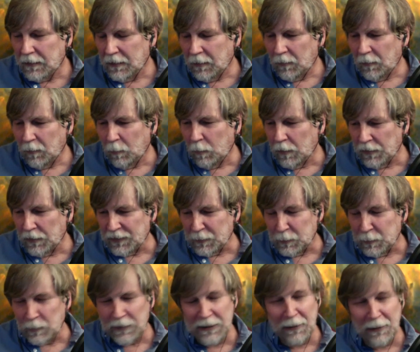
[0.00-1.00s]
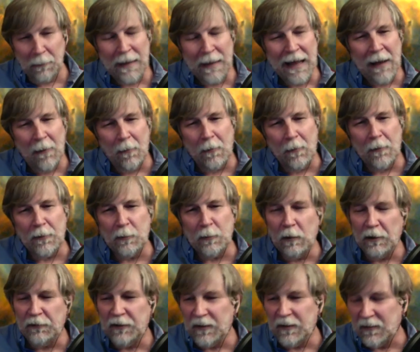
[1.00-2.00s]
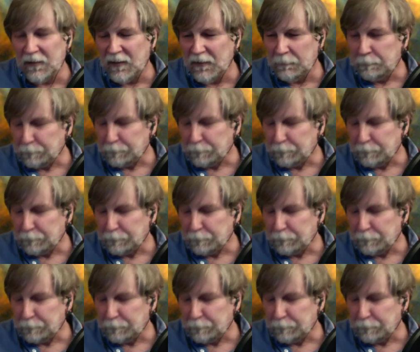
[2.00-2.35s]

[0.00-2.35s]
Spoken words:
was a real power in Washington.